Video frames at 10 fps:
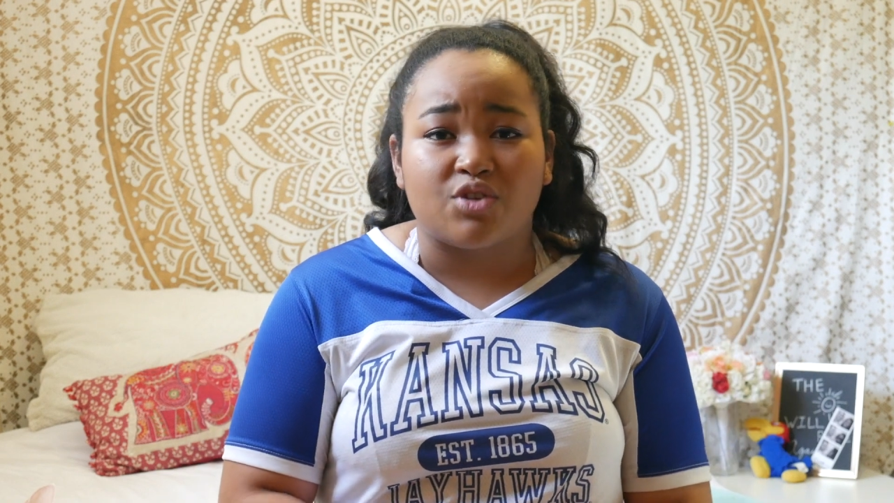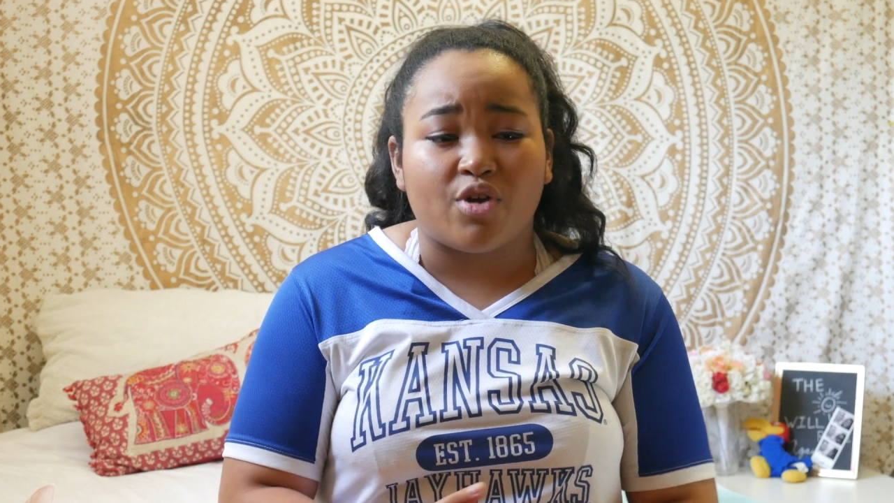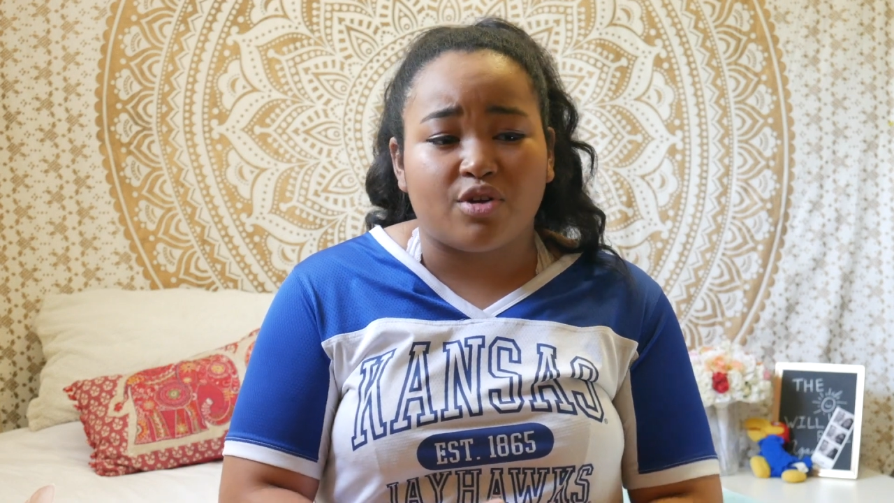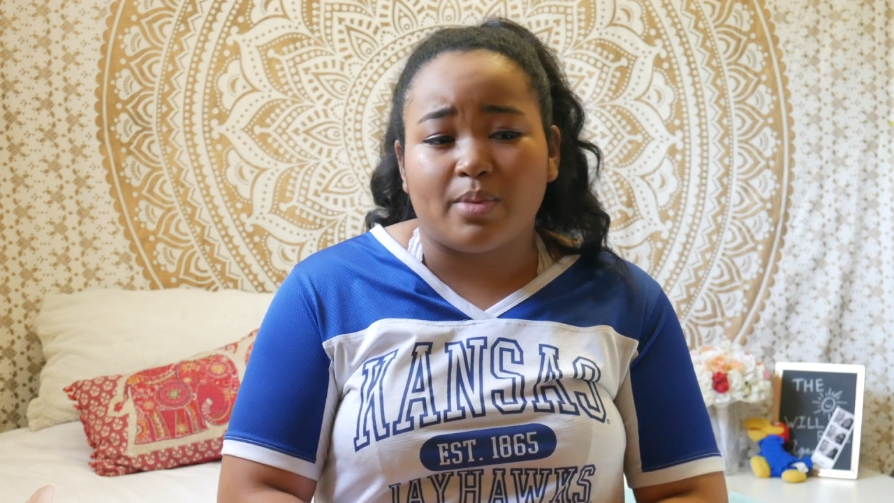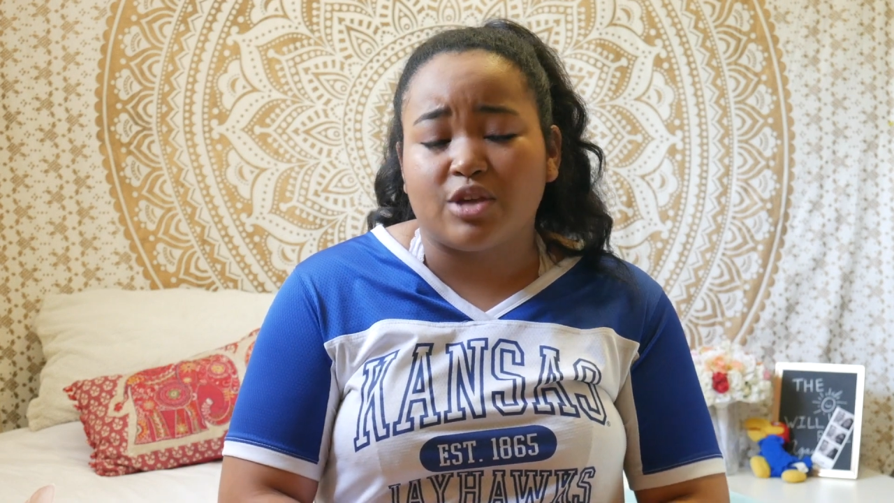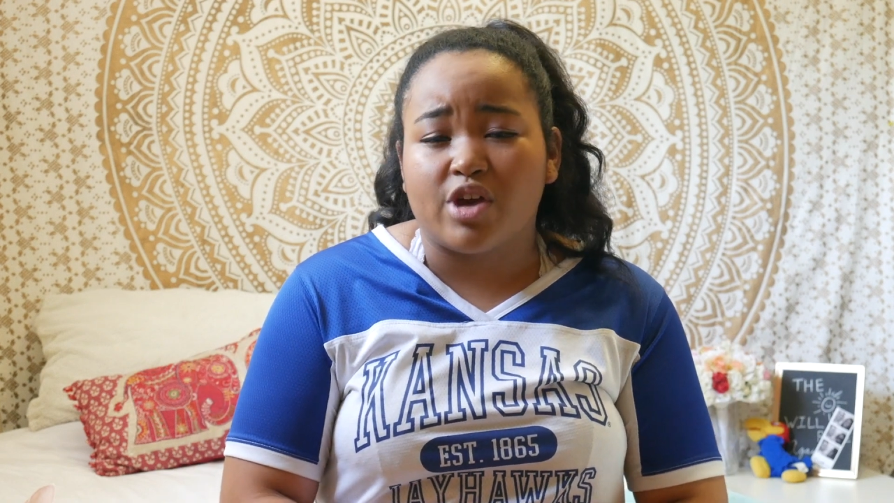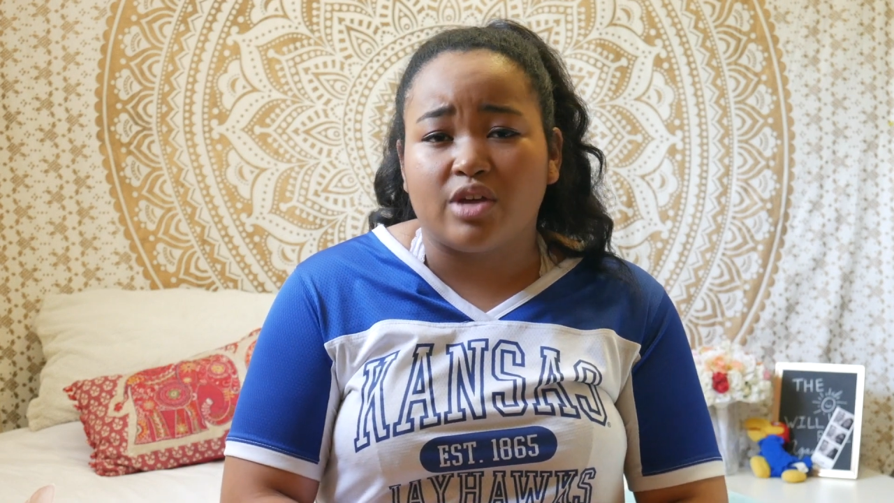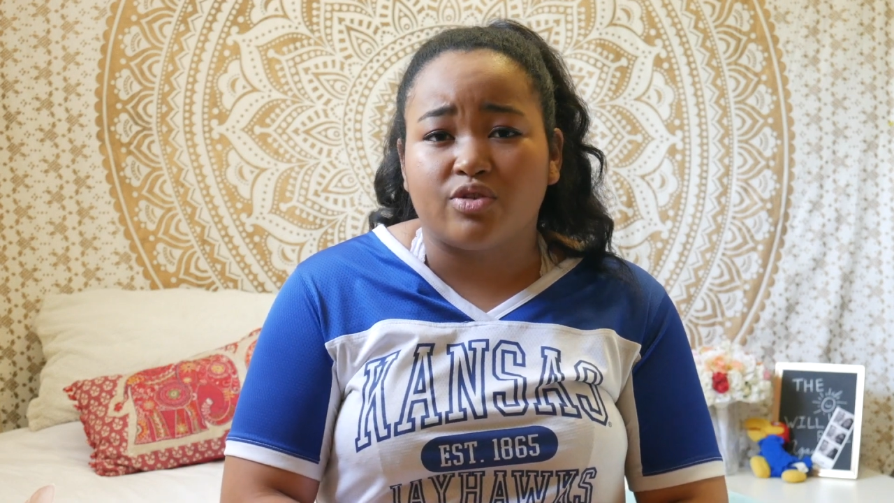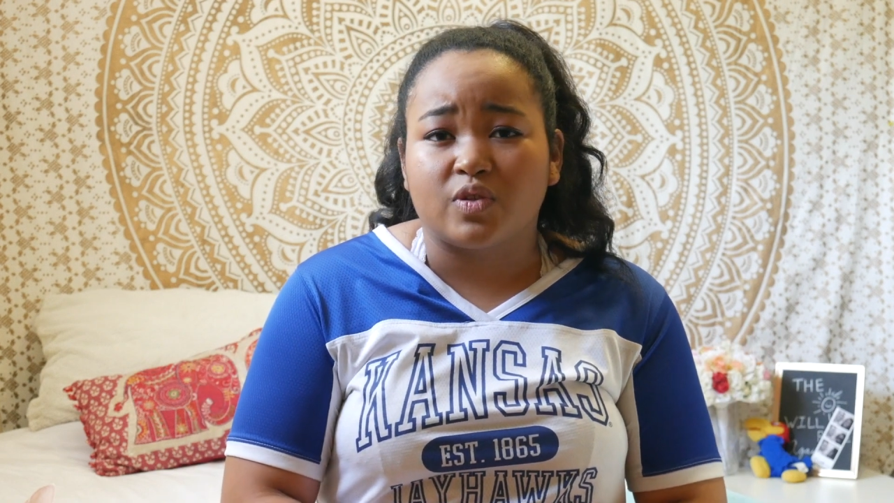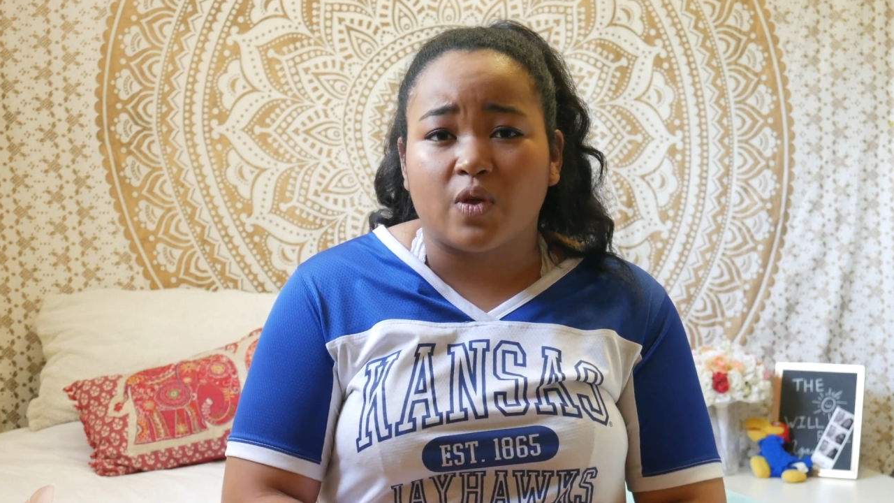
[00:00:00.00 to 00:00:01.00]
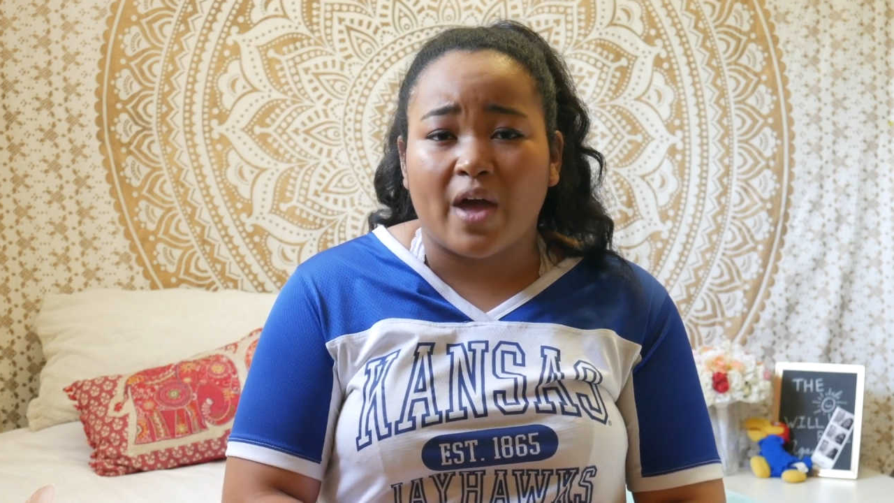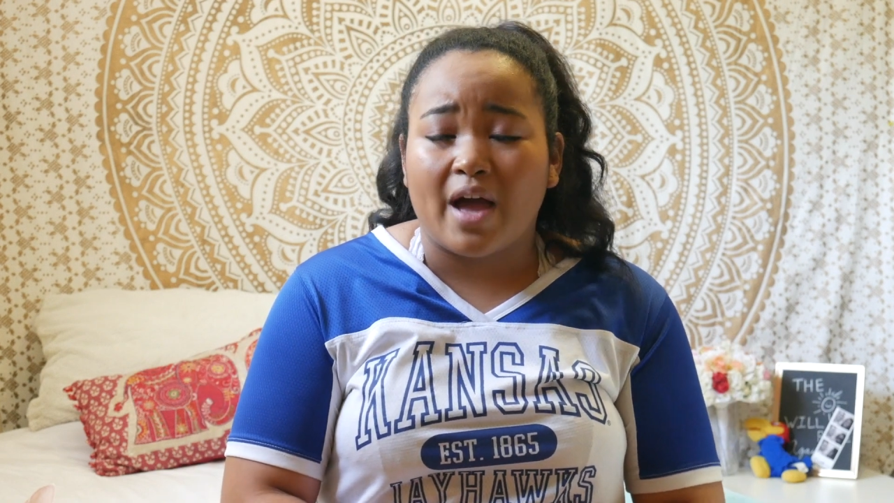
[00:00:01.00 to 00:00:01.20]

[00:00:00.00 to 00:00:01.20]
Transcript: I tried to make changes so that